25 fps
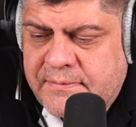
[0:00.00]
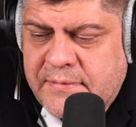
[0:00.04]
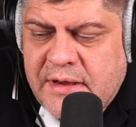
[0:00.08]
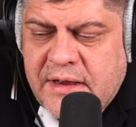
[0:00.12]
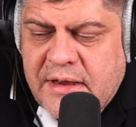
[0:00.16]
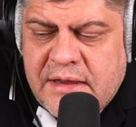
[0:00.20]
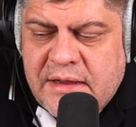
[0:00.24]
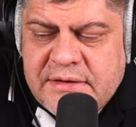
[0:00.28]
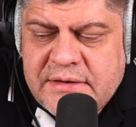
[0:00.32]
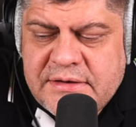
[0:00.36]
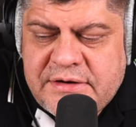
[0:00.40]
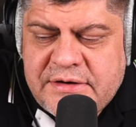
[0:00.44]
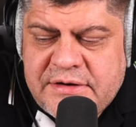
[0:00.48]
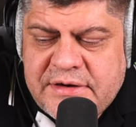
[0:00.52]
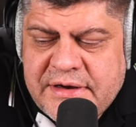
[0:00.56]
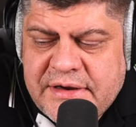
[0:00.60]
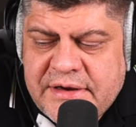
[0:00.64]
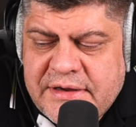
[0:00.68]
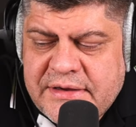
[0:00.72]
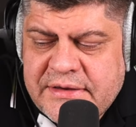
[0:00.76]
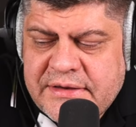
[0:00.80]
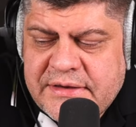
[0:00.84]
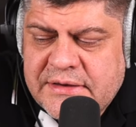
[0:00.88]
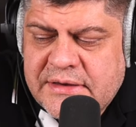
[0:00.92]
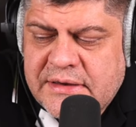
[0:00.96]

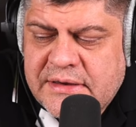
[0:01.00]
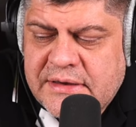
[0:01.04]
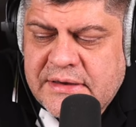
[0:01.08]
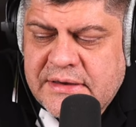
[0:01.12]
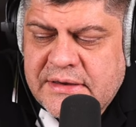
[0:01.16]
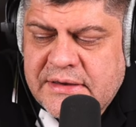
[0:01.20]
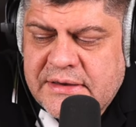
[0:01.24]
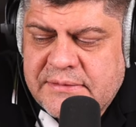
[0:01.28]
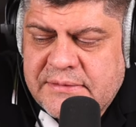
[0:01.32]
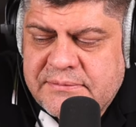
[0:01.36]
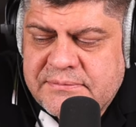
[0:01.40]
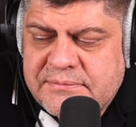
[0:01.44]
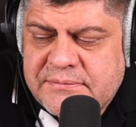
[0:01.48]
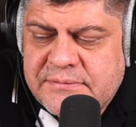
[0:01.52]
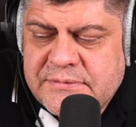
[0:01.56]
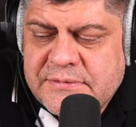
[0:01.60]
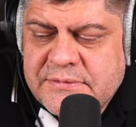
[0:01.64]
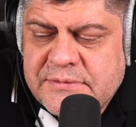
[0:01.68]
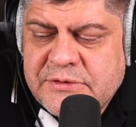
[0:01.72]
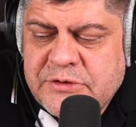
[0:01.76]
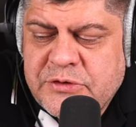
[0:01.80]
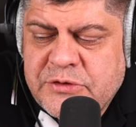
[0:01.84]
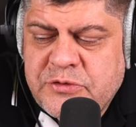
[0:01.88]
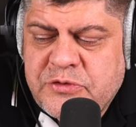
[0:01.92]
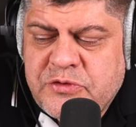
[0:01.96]
Andre, um,
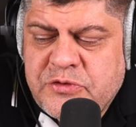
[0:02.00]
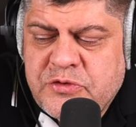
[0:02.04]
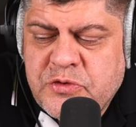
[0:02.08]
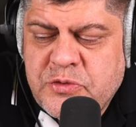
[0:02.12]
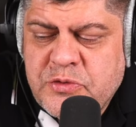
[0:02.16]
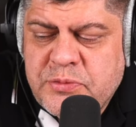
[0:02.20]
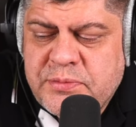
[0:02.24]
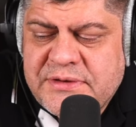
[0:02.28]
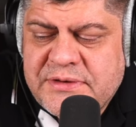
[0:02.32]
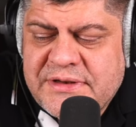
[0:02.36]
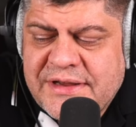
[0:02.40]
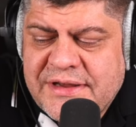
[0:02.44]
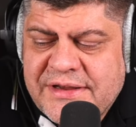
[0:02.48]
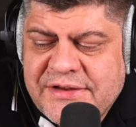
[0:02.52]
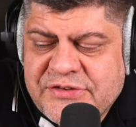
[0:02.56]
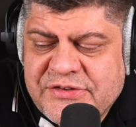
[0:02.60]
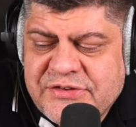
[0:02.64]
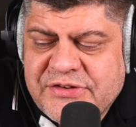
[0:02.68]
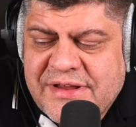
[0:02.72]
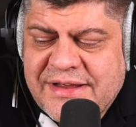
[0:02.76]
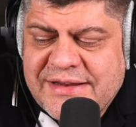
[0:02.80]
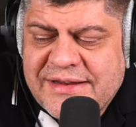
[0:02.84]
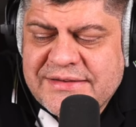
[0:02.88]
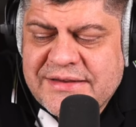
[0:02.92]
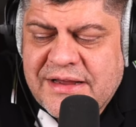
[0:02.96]
YouTube
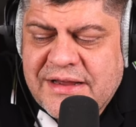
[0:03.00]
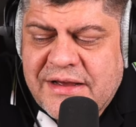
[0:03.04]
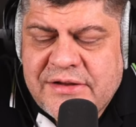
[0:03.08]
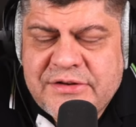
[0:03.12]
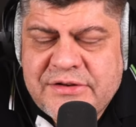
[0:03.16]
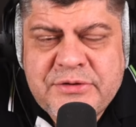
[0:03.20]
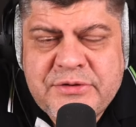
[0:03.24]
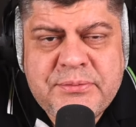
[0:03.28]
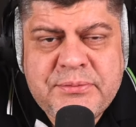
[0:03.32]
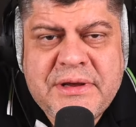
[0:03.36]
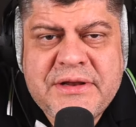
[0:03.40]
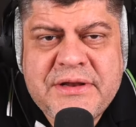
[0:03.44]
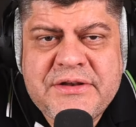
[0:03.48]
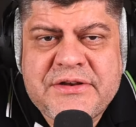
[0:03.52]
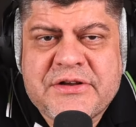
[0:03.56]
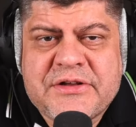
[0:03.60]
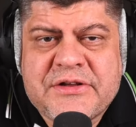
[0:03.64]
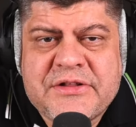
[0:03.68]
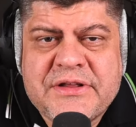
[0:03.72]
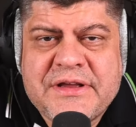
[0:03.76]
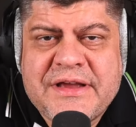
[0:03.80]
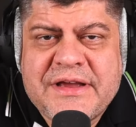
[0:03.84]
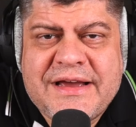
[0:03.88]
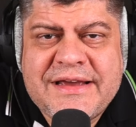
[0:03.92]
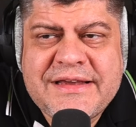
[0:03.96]
does that
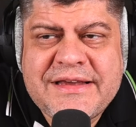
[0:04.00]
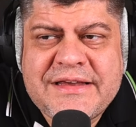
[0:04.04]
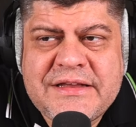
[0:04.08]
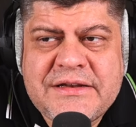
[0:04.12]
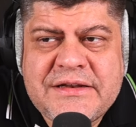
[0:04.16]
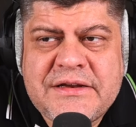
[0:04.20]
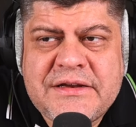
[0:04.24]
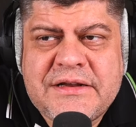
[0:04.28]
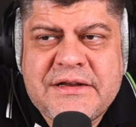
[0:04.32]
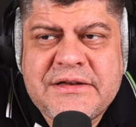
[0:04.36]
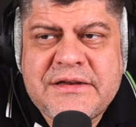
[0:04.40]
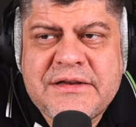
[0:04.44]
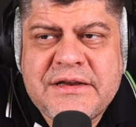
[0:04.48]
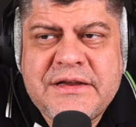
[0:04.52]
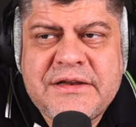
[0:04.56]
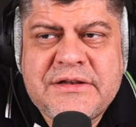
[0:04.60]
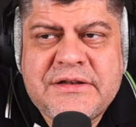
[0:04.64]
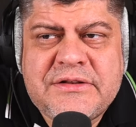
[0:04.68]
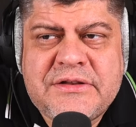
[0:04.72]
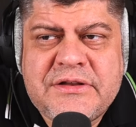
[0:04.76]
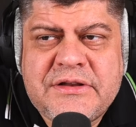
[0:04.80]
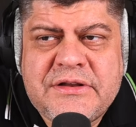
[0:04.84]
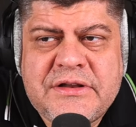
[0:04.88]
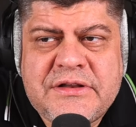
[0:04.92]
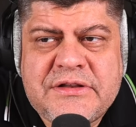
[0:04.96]
automatically. I cannot. It
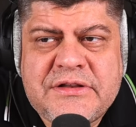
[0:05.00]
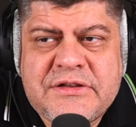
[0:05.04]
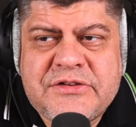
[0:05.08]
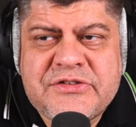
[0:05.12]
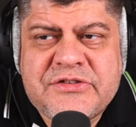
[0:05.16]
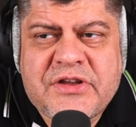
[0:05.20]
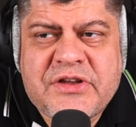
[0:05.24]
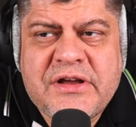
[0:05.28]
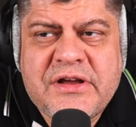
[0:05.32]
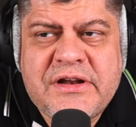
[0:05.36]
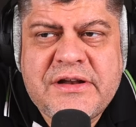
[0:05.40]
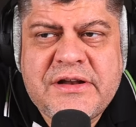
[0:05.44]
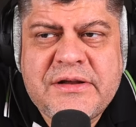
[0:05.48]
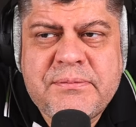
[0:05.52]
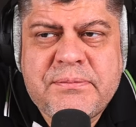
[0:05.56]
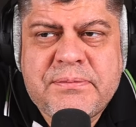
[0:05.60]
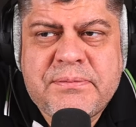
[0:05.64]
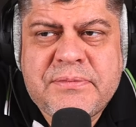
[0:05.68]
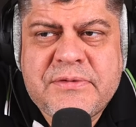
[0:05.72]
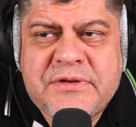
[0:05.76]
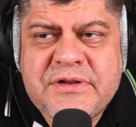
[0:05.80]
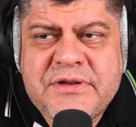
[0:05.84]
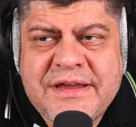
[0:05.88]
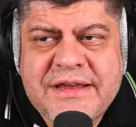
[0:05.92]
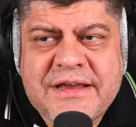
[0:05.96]
it's gonna
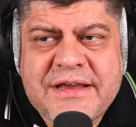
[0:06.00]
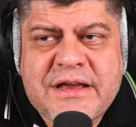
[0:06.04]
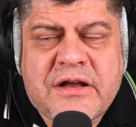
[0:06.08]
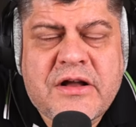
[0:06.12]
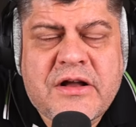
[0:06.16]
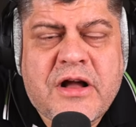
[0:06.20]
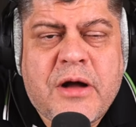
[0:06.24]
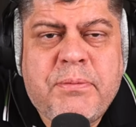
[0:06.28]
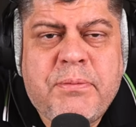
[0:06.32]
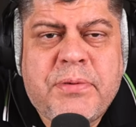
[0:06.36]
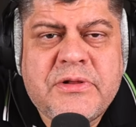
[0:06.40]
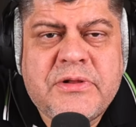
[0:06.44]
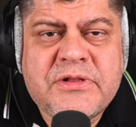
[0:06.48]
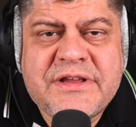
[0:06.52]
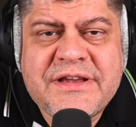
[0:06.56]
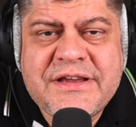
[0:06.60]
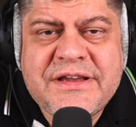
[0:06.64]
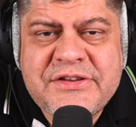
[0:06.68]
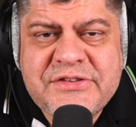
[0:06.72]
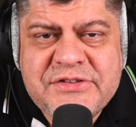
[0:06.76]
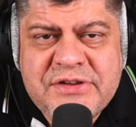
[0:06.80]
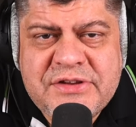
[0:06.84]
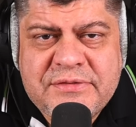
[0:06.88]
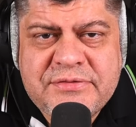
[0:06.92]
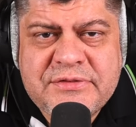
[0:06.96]
take a couple
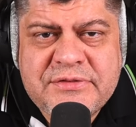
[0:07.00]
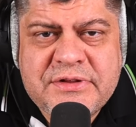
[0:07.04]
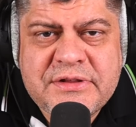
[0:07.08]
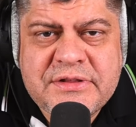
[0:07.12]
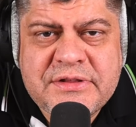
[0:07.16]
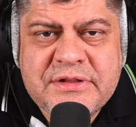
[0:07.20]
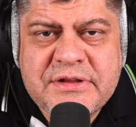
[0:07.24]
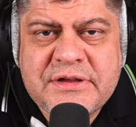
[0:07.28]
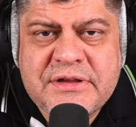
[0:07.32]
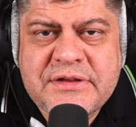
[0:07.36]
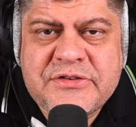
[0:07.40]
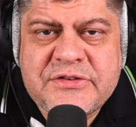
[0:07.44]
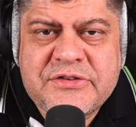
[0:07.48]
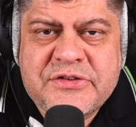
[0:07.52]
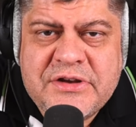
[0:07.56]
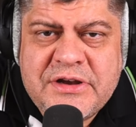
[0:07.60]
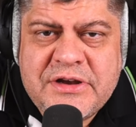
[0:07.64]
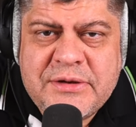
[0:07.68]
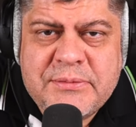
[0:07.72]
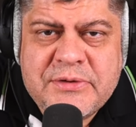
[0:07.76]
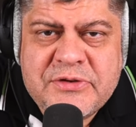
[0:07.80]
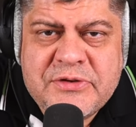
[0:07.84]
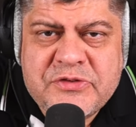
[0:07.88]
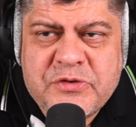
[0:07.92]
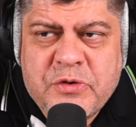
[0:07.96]
days after the
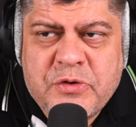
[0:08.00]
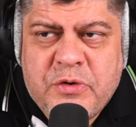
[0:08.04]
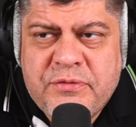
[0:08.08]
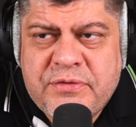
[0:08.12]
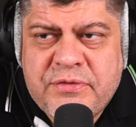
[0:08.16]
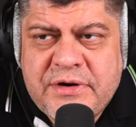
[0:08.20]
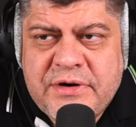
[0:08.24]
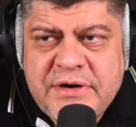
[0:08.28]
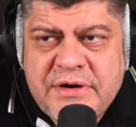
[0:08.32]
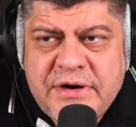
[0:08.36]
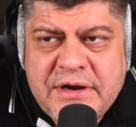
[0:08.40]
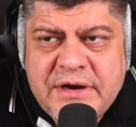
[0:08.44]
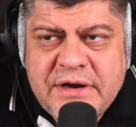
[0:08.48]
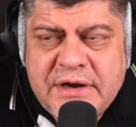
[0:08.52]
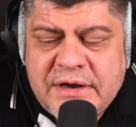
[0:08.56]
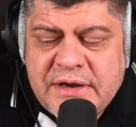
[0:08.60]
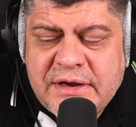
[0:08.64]
stream is over.